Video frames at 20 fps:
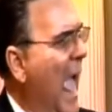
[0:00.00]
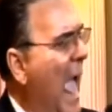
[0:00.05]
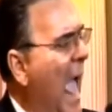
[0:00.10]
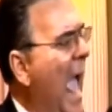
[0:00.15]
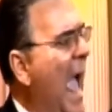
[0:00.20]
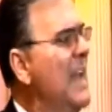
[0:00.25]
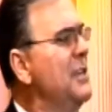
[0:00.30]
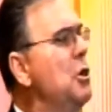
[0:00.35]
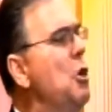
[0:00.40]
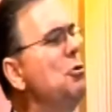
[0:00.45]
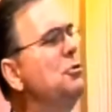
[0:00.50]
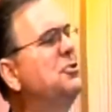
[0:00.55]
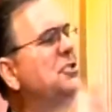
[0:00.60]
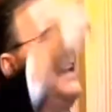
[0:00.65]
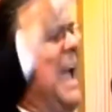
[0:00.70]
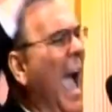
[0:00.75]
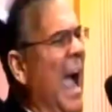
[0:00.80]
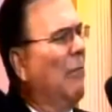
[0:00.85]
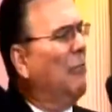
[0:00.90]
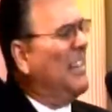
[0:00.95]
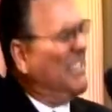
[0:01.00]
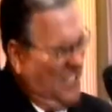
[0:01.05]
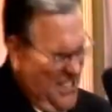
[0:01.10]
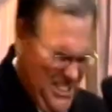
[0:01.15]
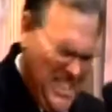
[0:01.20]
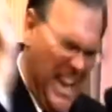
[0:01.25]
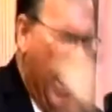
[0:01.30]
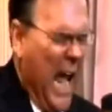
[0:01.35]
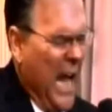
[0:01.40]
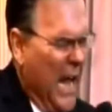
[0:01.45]
And you shall
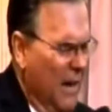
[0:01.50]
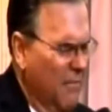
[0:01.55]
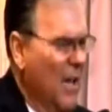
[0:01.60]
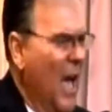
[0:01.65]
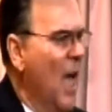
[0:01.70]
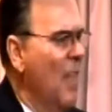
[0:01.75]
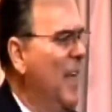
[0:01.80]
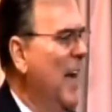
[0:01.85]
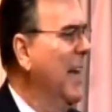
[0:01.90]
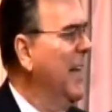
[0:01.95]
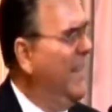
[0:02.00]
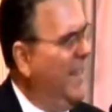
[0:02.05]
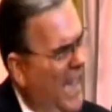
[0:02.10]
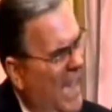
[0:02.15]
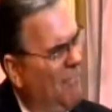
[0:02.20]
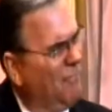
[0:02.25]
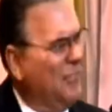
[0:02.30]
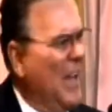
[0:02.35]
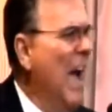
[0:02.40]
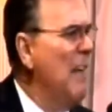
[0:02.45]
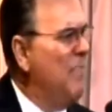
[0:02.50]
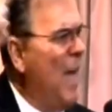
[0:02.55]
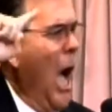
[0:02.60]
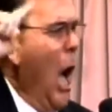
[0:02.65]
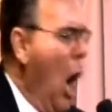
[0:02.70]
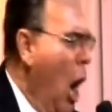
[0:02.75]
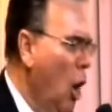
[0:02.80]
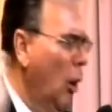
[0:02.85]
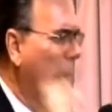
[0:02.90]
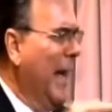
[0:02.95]
receive the gift of the
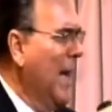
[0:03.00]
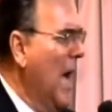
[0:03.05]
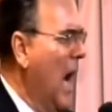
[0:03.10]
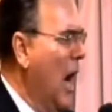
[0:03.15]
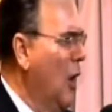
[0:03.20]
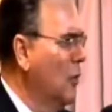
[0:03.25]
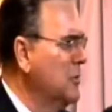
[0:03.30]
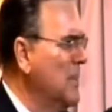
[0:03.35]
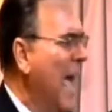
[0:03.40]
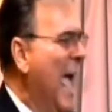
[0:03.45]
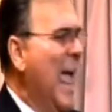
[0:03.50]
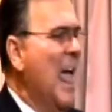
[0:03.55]
Holy Ghost.